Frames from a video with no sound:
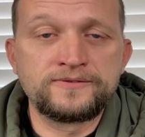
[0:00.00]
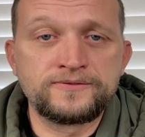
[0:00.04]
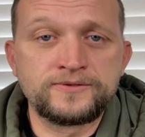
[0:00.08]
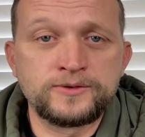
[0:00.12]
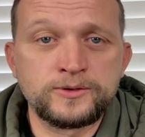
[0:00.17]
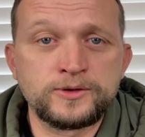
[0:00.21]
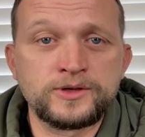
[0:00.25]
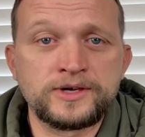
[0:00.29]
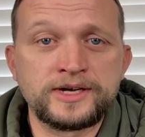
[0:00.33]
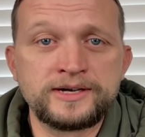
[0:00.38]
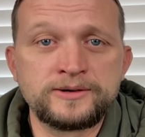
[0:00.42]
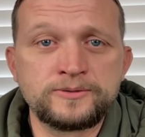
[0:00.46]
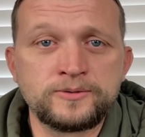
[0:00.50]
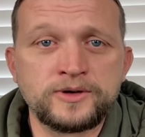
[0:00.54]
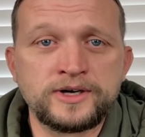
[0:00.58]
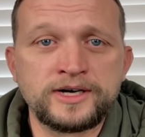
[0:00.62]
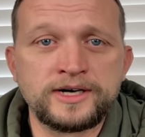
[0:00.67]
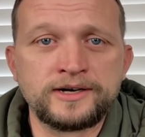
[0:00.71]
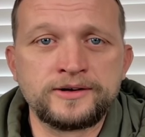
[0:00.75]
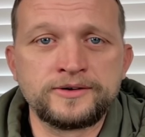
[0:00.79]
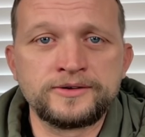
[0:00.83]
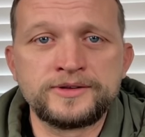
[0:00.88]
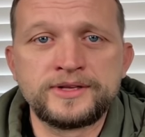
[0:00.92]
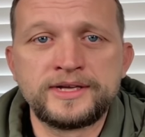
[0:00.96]
for a
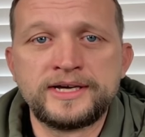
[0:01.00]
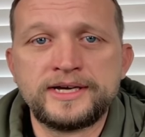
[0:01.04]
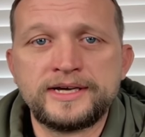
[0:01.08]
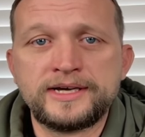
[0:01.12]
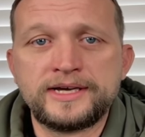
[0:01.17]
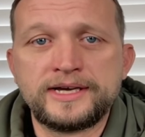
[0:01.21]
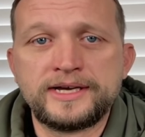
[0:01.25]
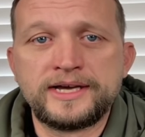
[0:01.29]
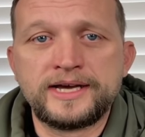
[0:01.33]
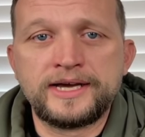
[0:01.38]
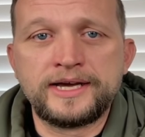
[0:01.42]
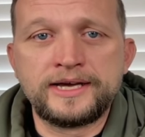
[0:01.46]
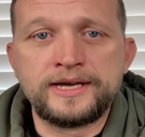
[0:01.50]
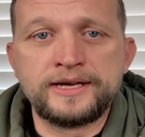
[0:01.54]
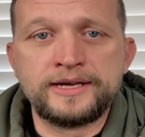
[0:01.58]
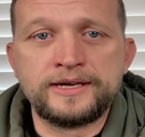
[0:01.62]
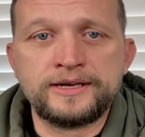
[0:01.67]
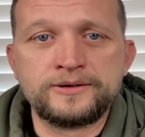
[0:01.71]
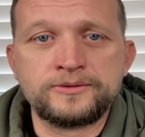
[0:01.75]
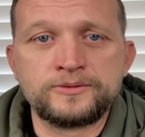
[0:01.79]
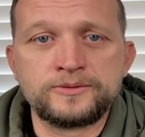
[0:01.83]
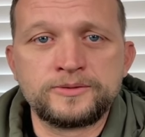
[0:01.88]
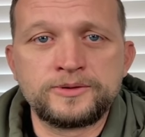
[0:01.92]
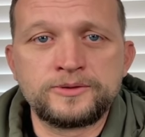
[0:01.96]
while.
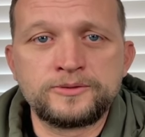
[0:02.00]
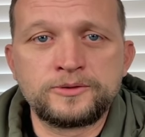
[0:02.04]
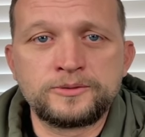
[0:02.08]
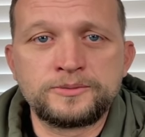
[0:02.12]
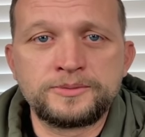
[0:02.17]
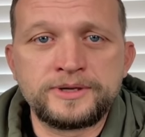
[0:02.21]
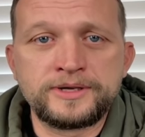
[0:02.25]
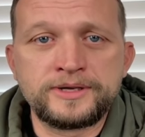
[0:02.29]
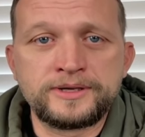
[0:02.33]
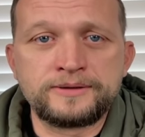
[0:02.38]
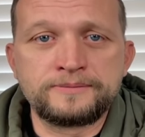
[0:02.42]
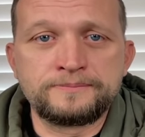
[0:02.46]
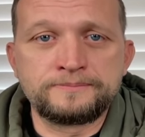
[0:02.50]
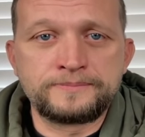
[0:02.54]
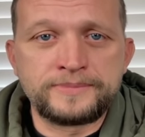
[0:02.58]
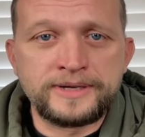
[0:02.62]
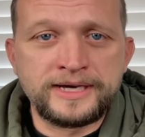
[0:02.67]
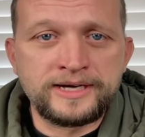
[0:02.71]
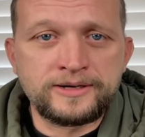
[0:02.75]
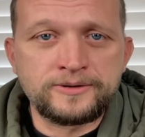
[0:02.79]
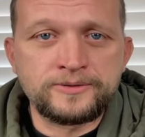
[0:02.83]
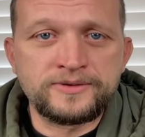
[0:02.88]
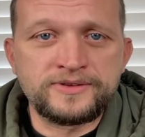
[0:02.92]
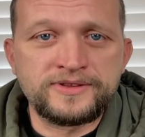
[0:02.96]
And we will be
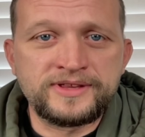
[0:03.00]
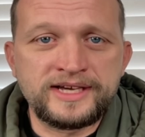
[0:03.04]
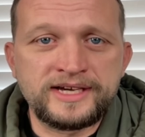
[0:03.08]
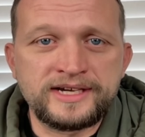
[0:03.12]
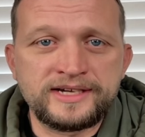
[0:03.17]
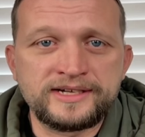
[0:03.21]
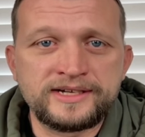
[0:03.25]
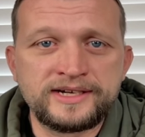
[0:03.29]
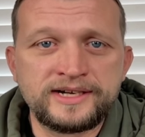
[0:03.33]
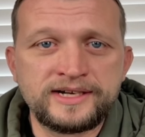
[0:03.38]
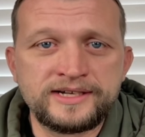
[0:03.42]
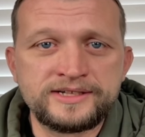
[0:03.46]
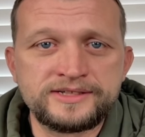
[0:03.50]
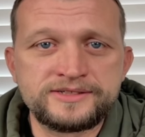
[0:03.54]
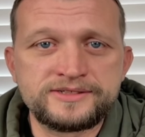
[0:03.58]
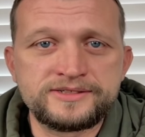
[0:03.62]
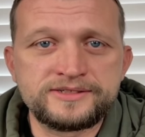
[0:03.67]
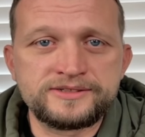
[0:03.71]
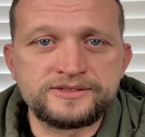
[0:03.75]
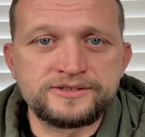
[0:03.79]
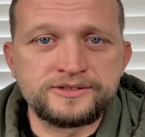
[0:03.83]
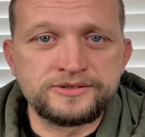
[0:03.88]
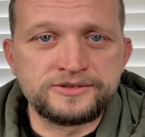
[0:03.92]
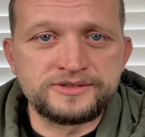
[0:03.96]
back with that, guys.
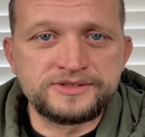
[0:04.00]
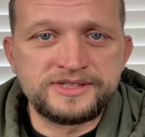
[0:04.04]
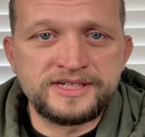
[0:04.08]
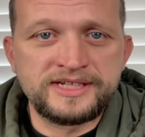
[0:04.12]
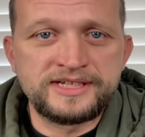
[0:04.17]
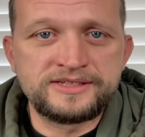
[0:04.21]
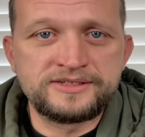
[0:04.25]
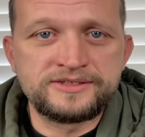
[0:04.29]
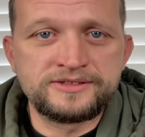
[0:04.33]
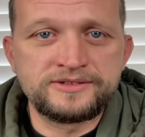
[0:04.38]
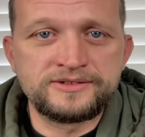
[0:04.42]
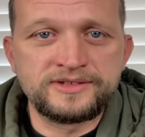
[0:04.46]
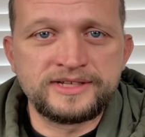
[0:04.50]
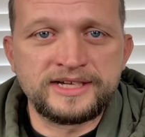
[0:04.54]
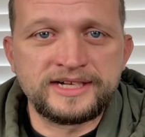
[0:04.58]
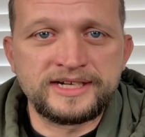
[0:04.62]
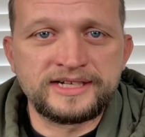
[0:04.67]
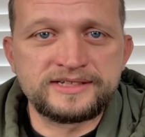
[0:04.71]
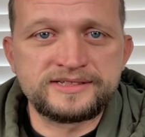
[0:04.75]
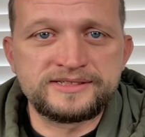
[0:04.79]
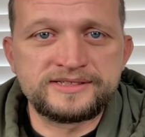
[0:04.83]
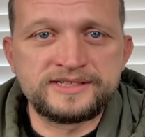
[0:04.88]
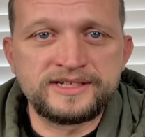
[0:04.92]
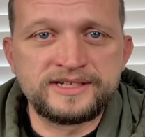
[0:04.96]
So stay tuned.
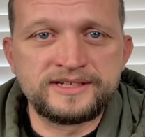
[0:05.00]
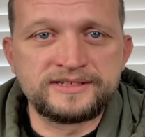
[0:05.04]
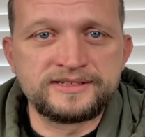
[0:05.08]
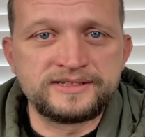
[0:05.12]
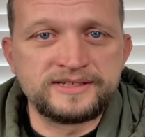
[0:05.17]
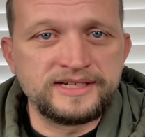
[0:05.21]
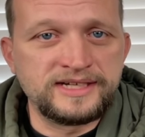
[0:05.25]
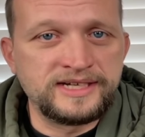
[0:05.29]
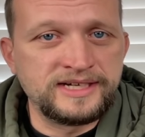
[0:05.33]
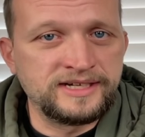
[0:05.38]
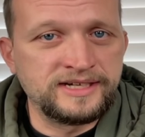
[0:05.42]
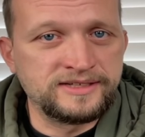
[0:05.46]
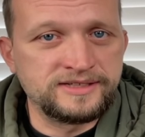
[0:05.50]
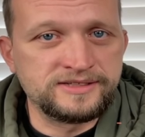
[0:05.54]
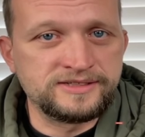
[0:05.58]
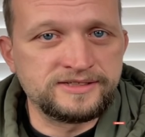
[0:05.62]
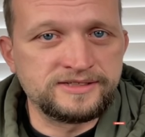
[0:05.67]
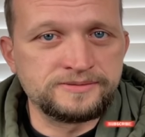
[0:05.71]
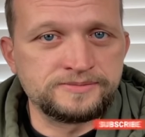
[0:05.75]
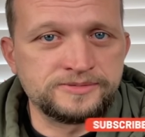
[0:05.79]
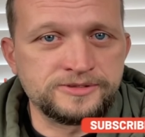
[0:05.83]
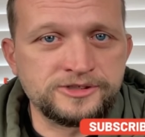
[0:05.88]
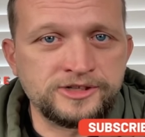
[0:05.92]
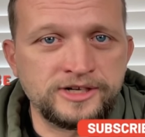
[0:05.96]
Like I said, hit the
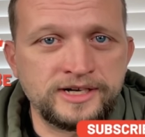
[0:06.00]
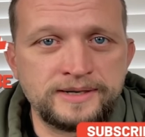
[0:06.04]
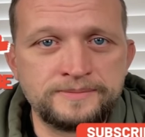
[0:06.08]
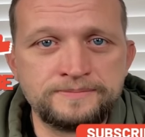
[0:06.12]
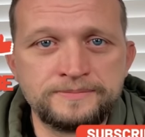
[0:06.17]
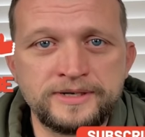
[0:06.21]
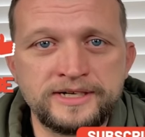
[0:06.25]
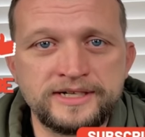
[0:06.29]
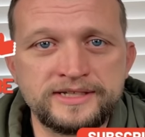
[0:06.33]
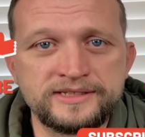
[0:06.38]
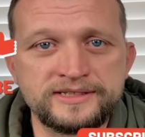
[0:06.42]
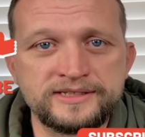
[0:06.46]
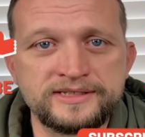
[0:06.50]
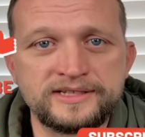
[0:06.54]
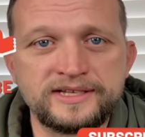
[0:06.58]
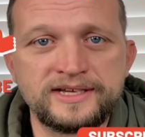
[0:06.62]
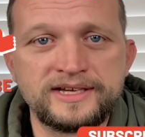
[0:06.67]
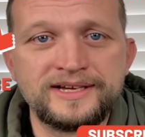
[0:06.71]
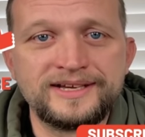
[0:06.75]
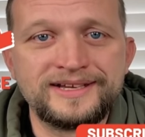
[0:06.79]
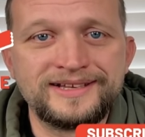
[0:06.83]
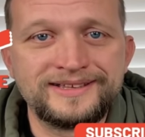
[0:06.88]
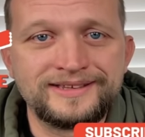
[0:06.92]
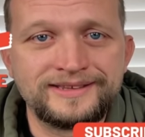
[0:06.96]
subscribe button.
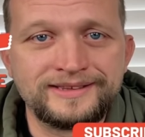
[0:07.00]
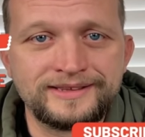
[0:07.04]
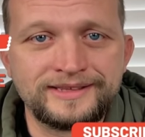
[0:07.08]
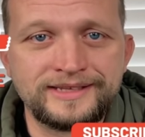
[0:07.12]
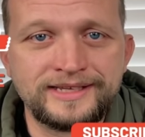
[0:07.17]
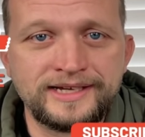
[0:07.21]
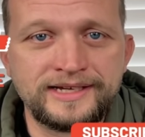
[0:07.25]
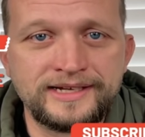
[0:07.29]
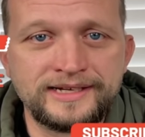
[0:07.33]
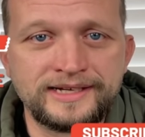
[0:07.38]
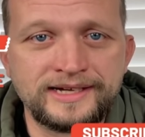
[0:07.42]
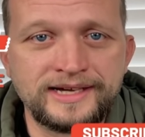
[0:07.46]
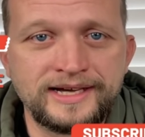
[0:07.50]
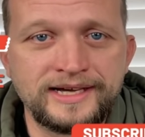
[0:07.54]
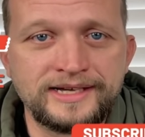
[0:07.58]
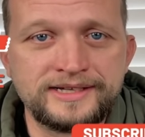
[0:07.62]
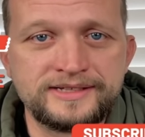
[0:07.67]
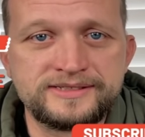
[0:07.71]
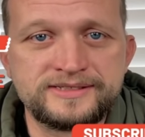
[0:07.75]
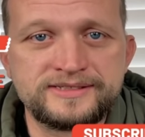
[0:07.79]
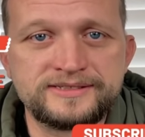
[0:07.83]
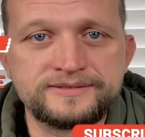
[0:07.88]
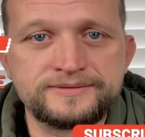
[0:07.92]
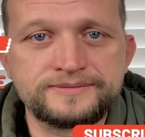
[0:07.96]
Later,
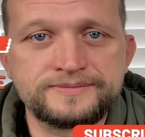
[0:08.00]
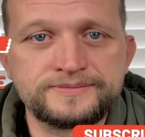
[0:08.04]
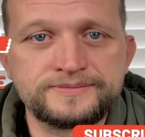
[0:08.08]
guys.